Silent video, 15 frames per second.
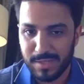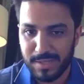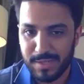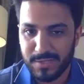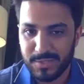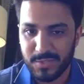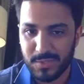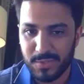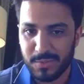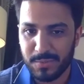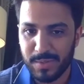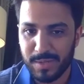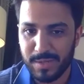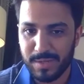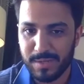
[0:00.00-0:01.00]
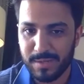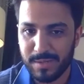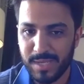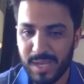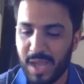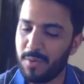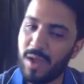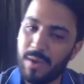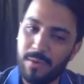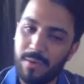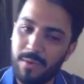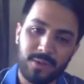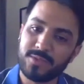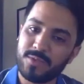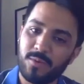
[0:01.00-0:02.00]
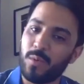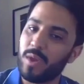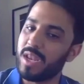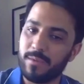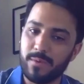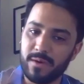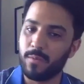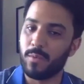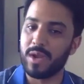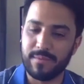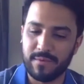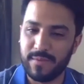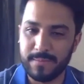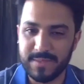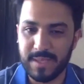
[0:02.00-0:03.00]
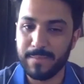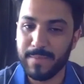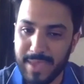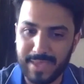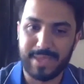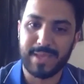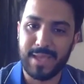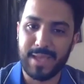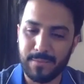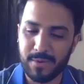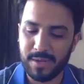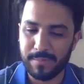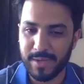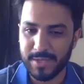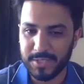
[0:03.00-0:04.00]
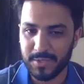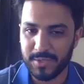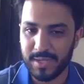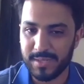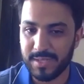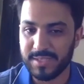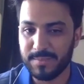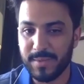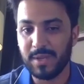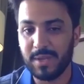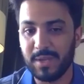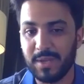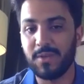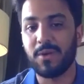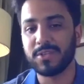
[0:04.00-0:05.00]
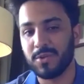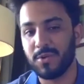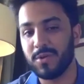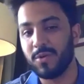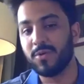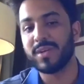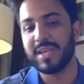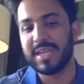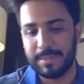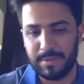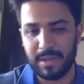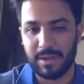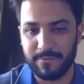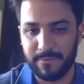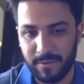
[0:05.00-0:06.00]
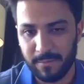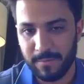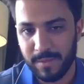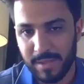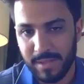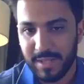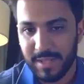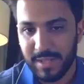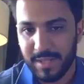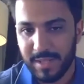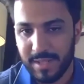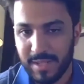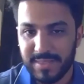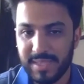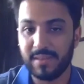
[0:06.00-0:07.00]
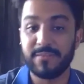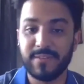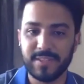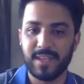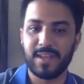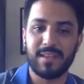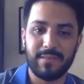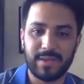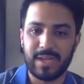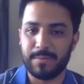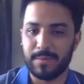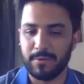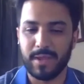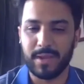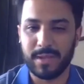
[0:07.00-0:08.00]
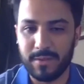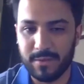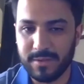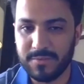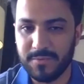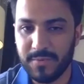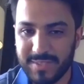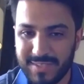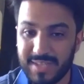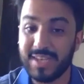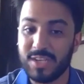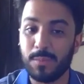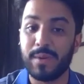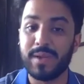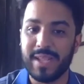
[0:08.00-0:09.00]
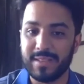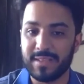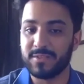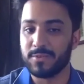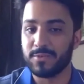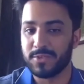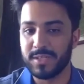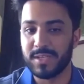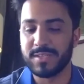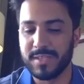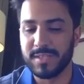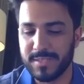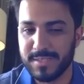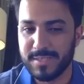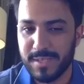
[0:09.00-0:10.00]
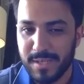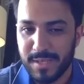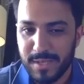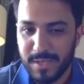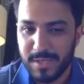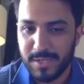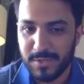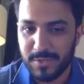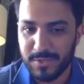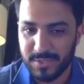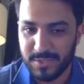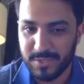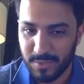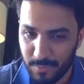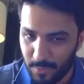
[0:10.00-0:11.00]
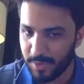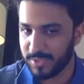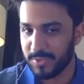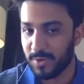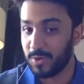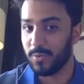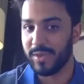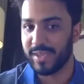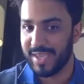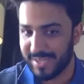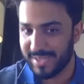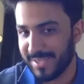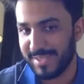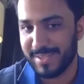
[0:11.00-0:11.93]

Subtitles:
So now I also, whatever films I make, I'm going to make sure that it's being launched on an OTT platform than a physical event happening right now, because we still need to maintain the social distance, because the war is not over yet.